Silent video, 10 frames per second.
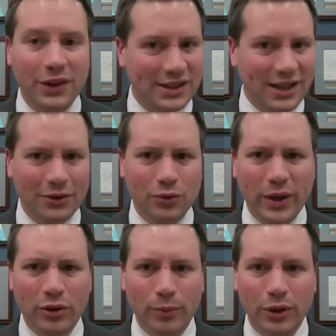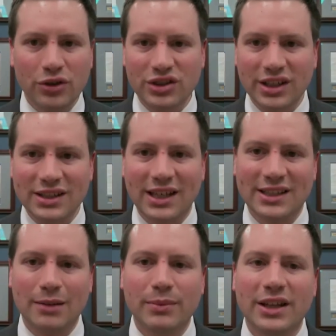The standard way to approach this is
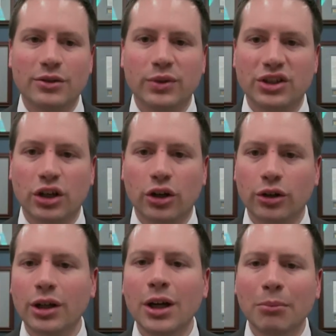an amended return,